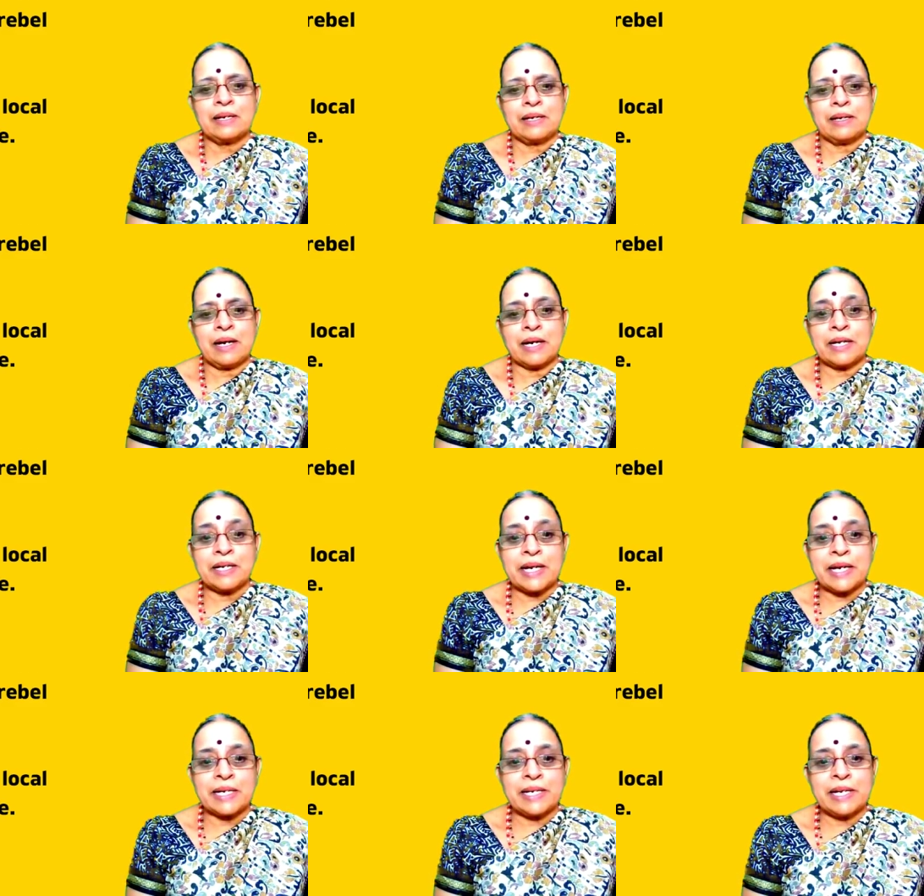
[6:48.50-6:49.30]

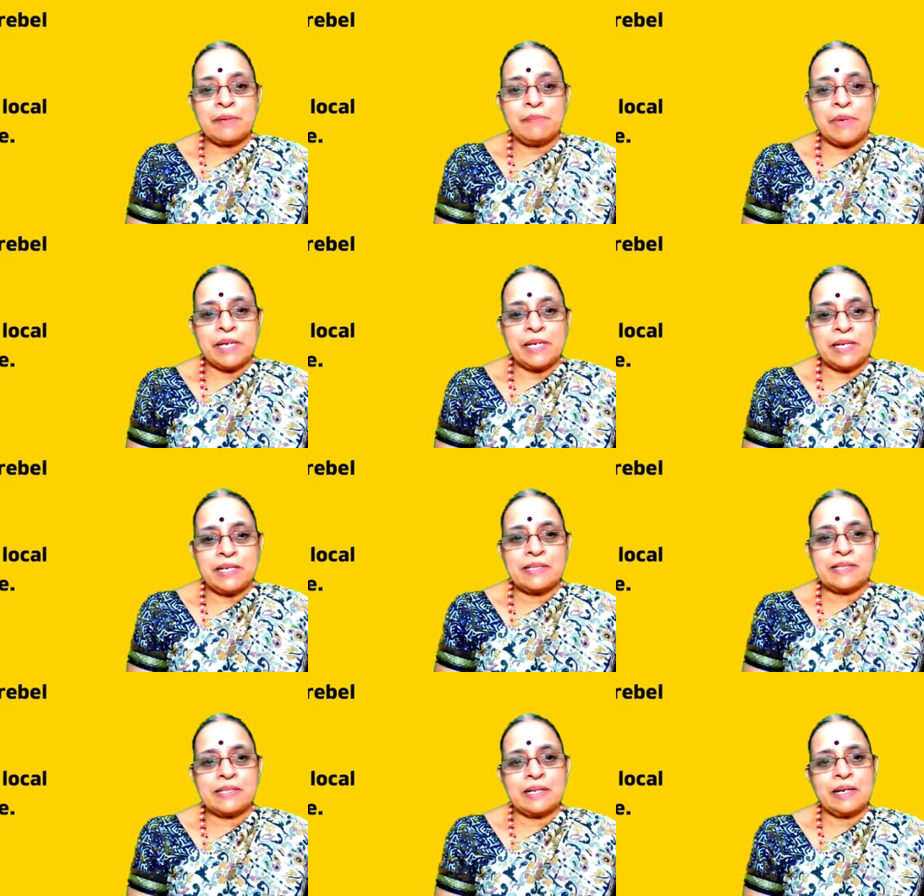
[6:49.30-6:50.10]
attracted by
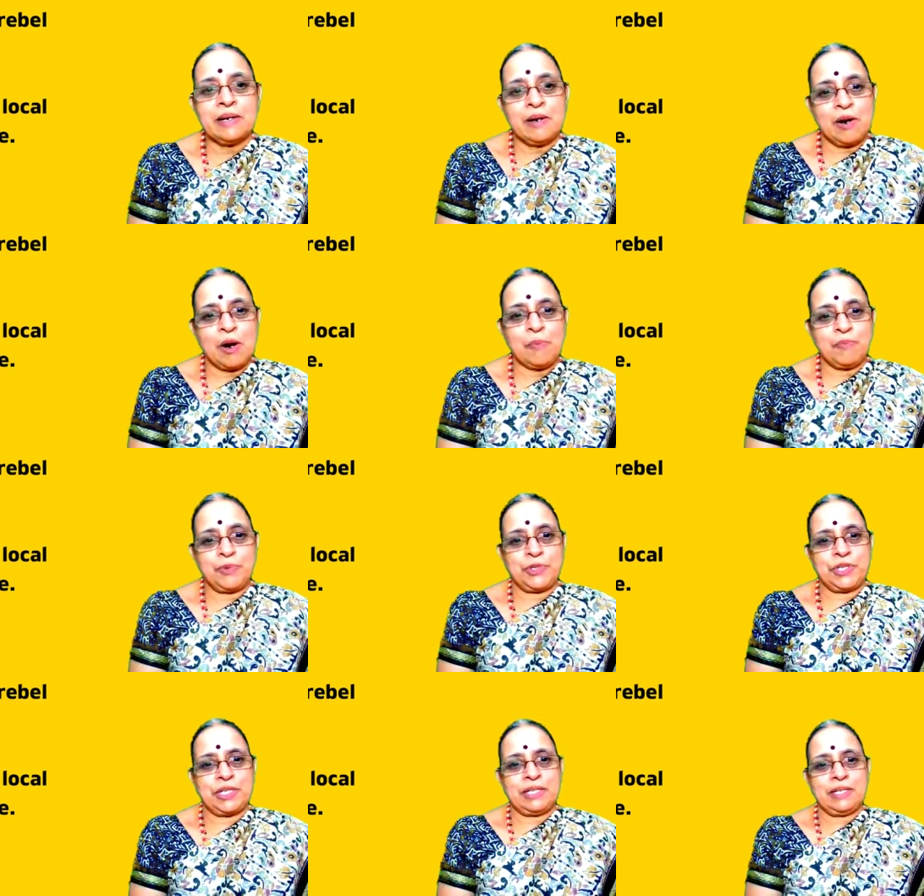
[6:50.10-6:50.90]
his
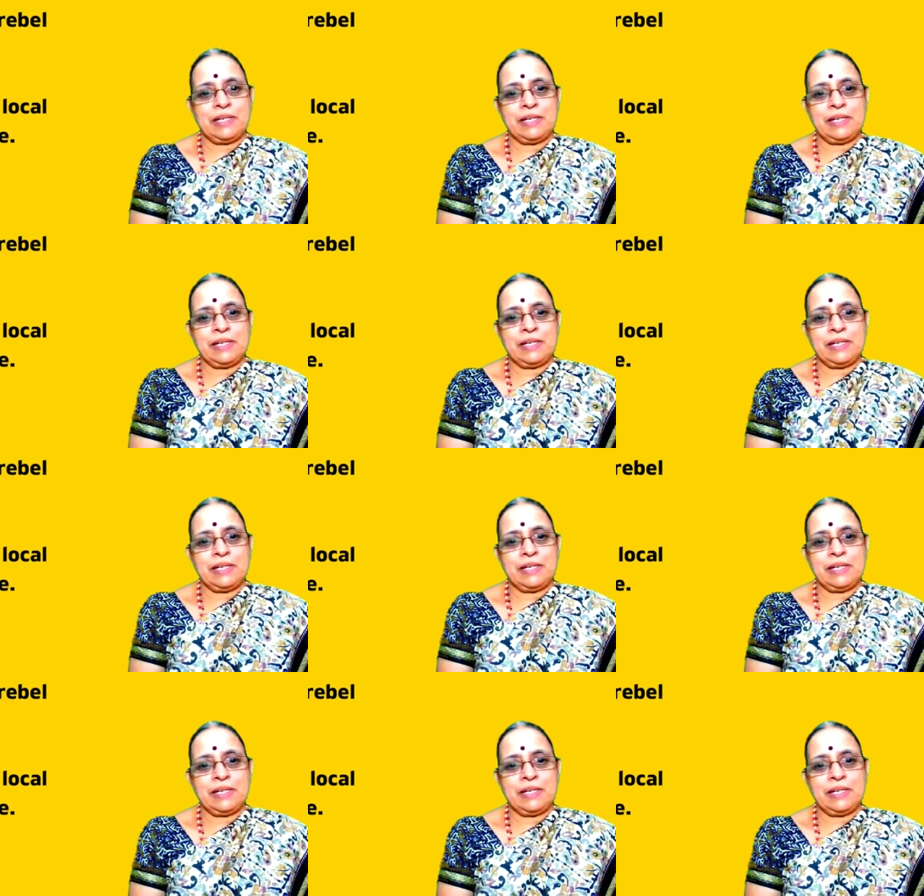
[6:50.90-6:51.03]
option.